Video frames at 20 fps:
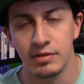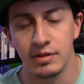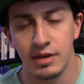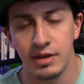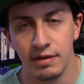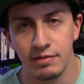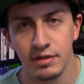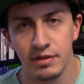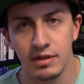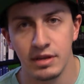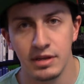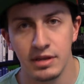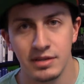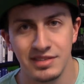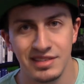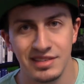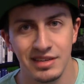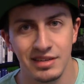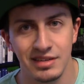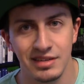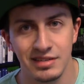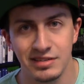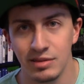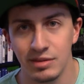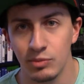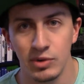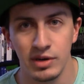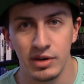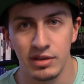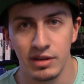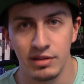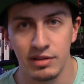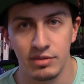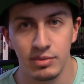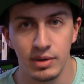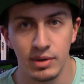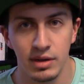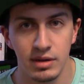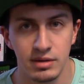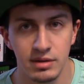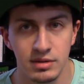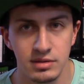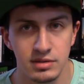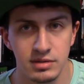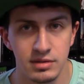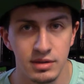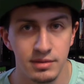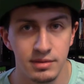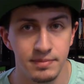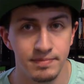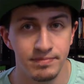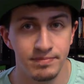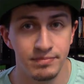definitely still somewhere in the 300s. So,